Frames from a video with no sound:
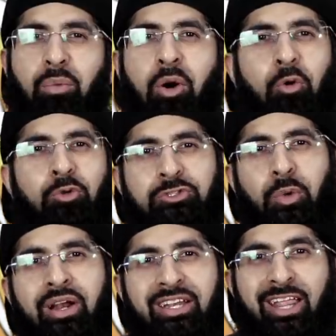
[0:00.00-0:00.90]
There were
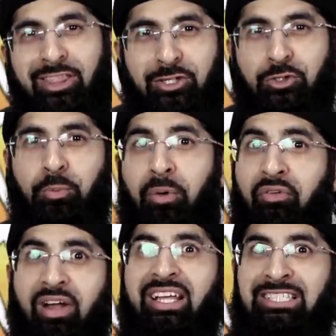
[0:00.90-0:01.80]
also another group
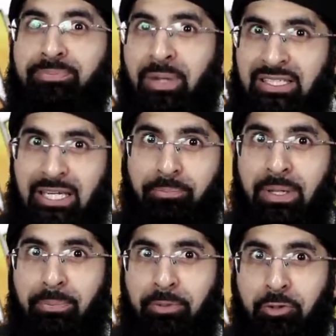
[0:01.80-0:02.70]
of unexpected
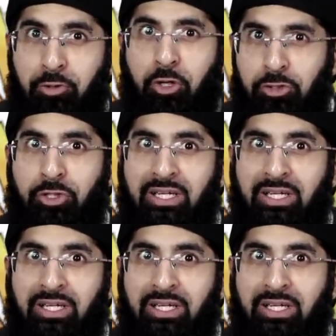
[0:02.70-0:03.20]
people who got